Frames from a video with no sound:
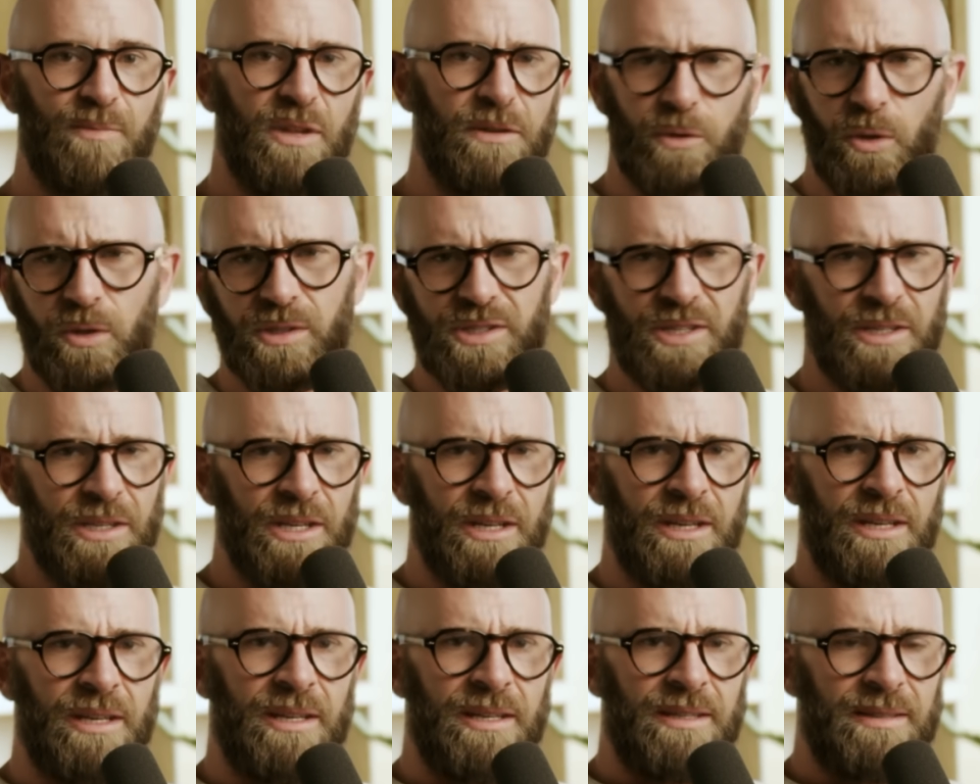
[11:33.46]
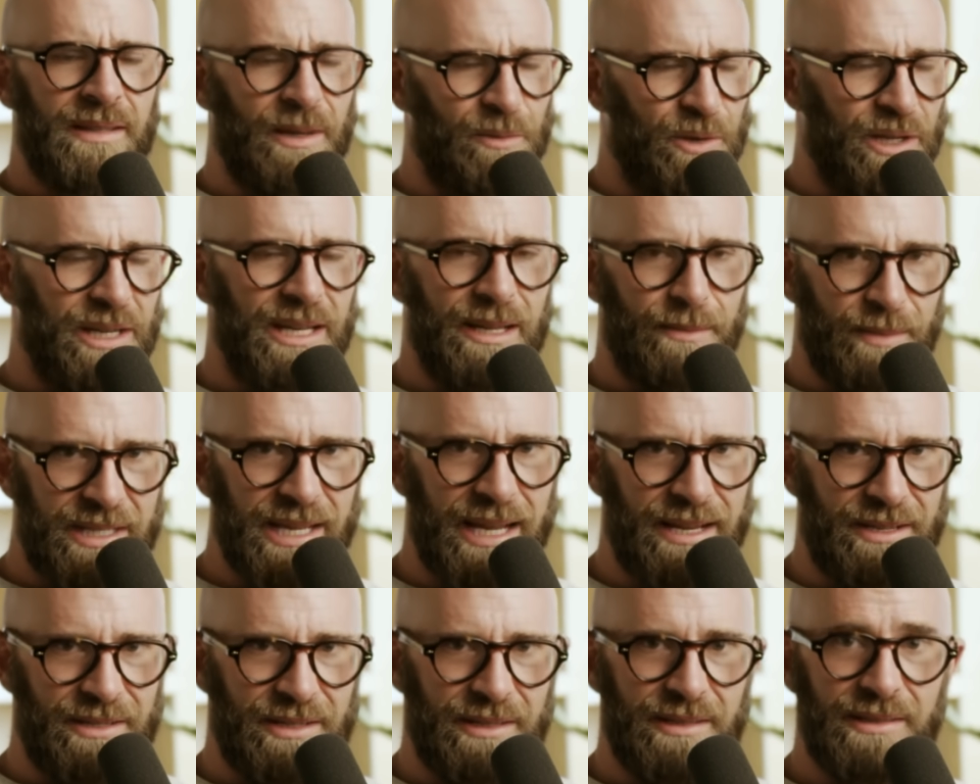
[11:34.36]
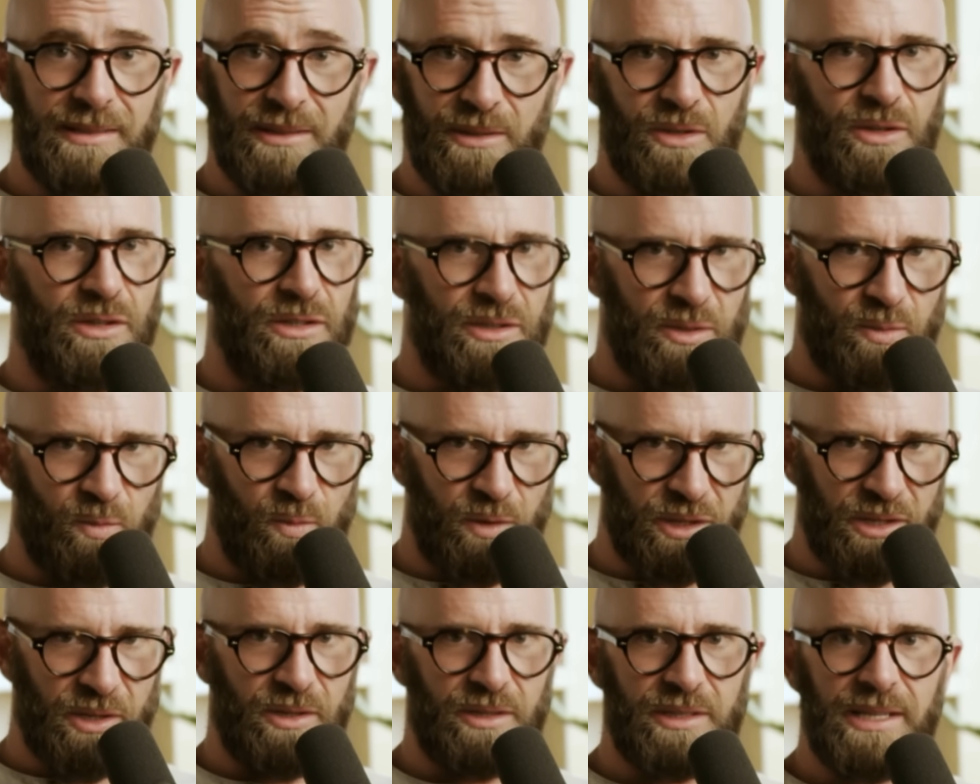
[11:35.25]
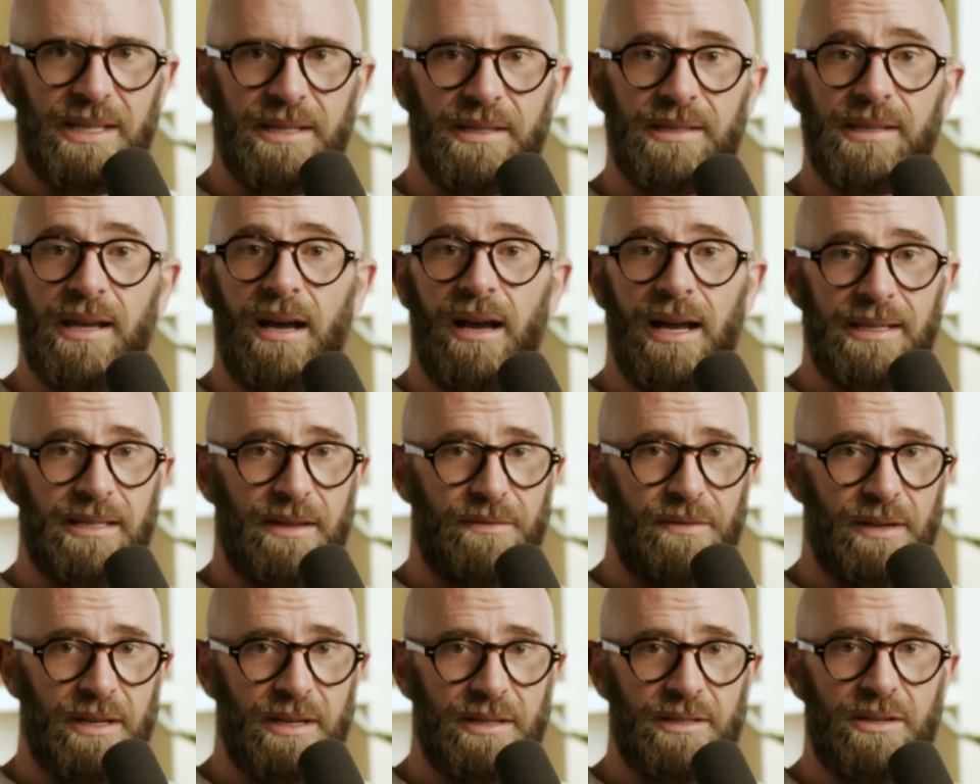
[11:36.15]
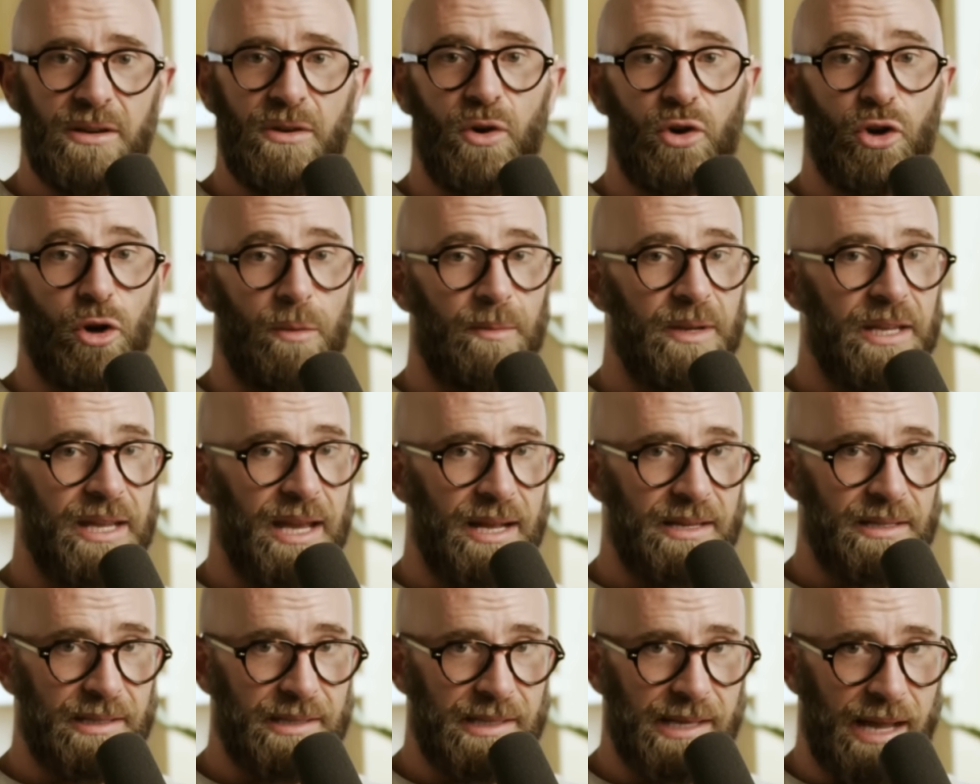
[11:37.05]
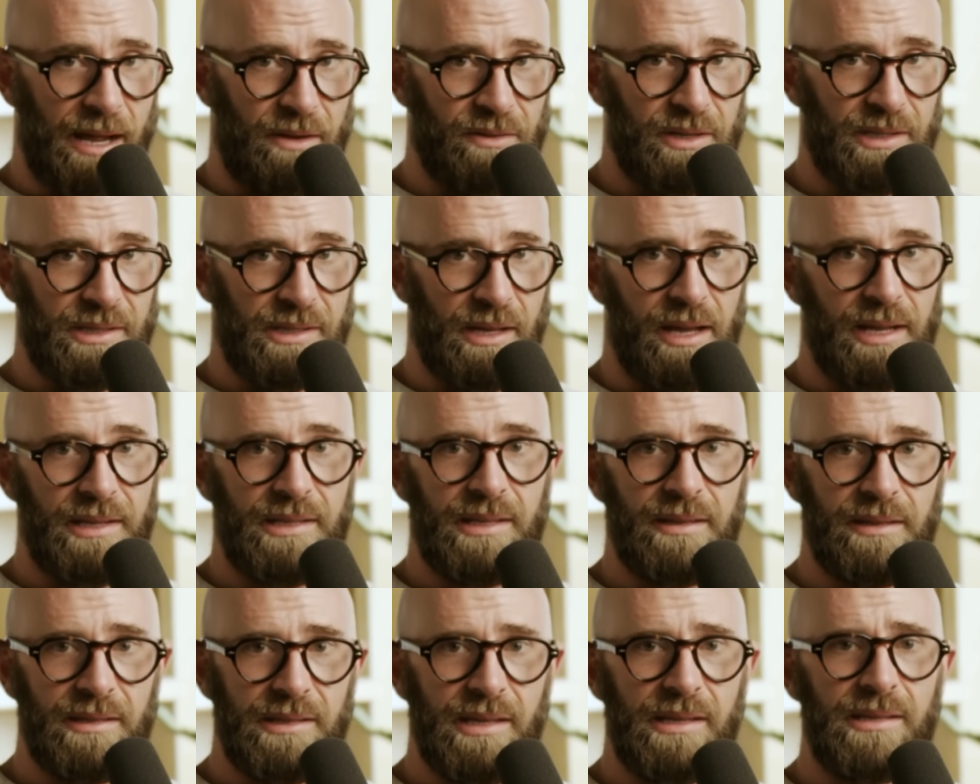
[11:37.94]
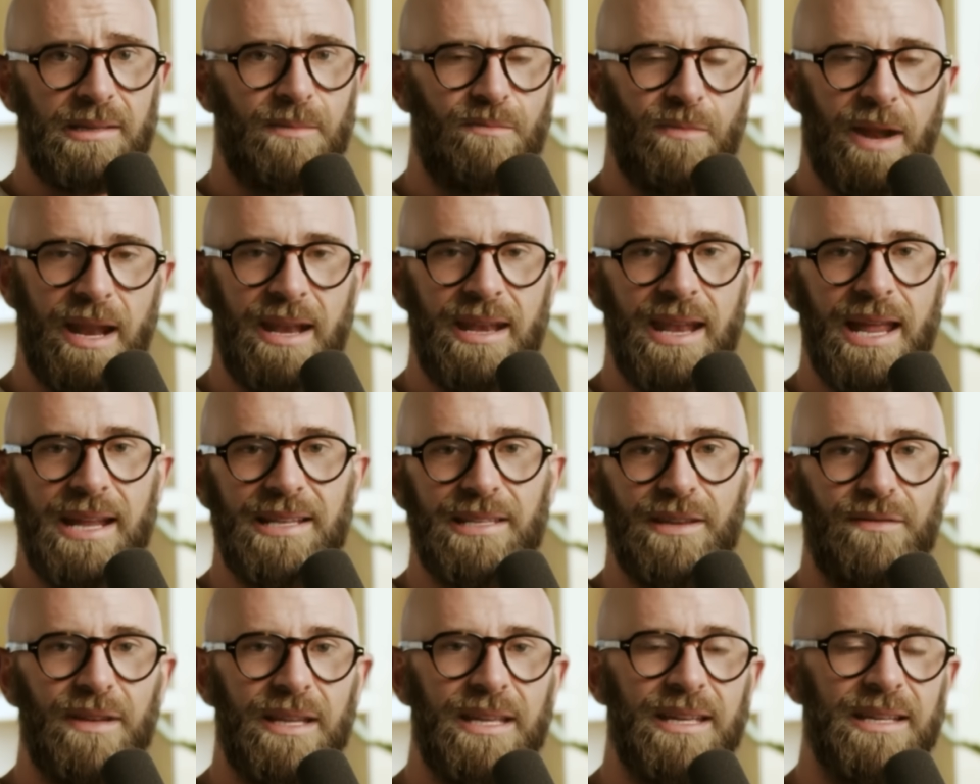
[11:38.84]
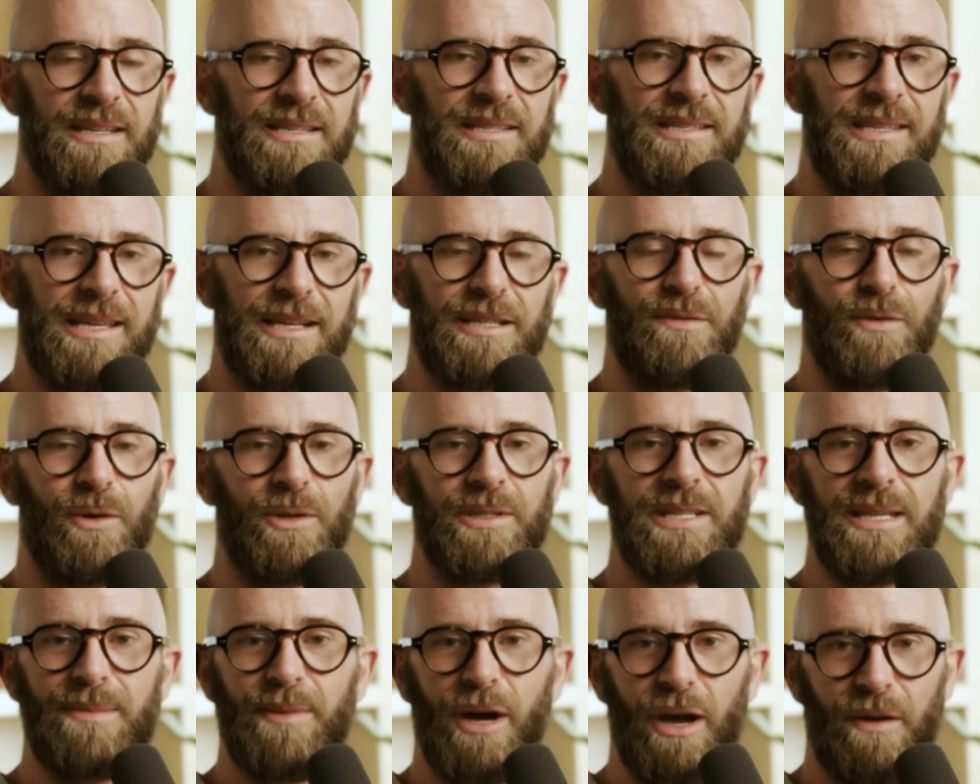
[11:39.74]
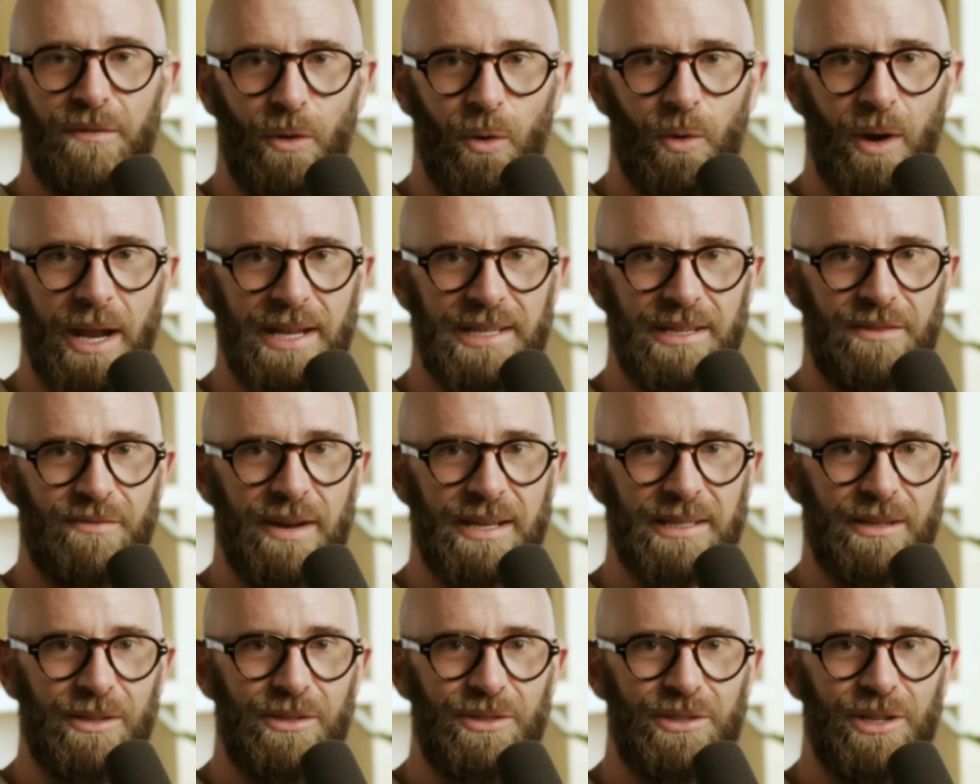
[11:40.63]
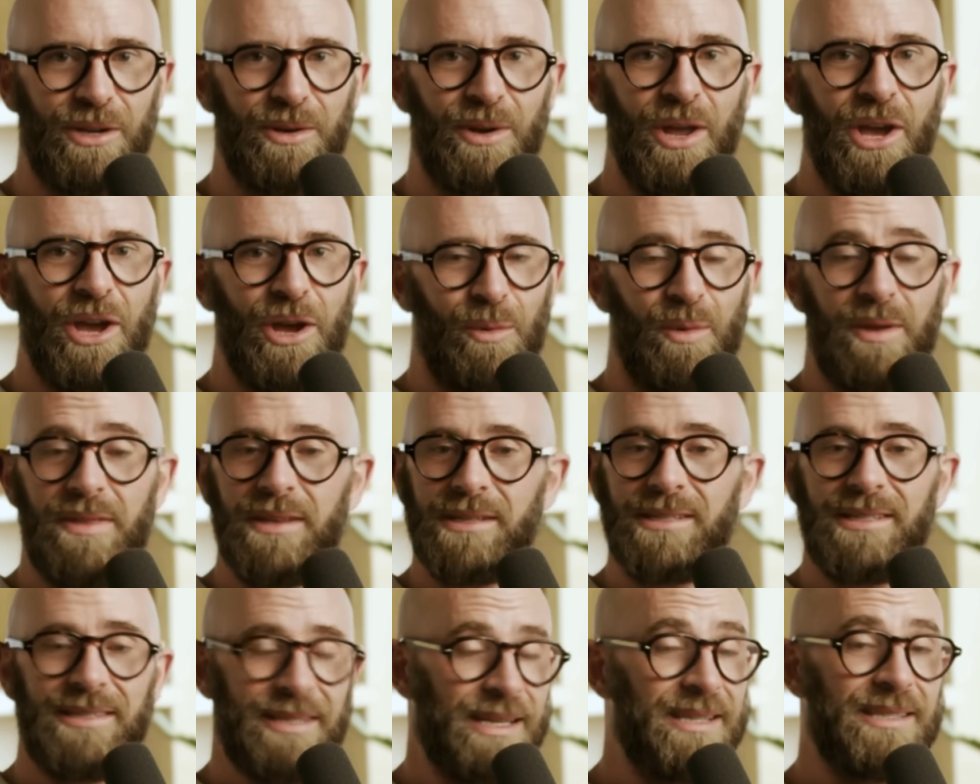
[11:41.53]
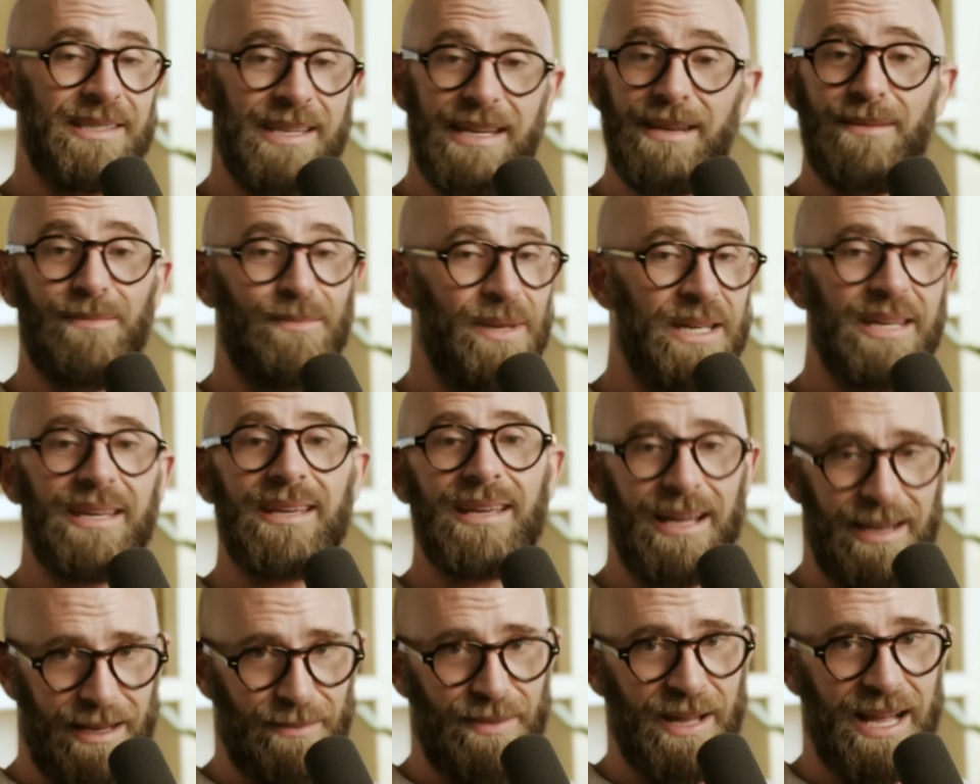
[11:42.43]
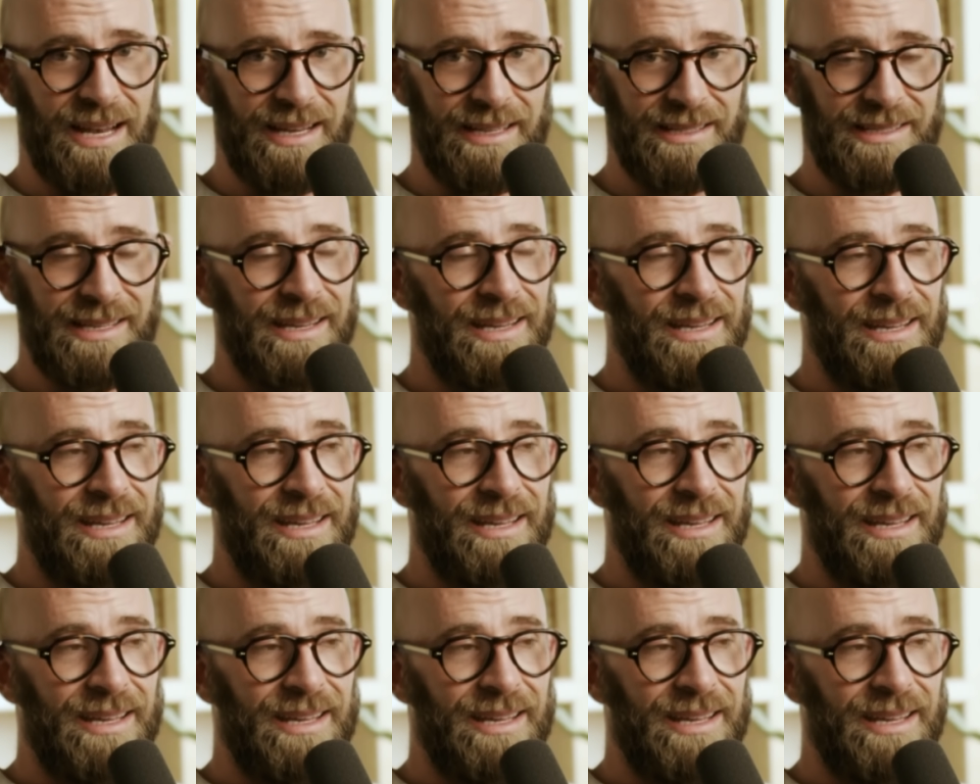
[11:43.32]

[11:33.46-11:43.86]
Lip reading: Of course, there were limitations. God was not into high definition or complicated sound design, so the system ran natively at 640 by 480 resolution with a 16-bit color palette.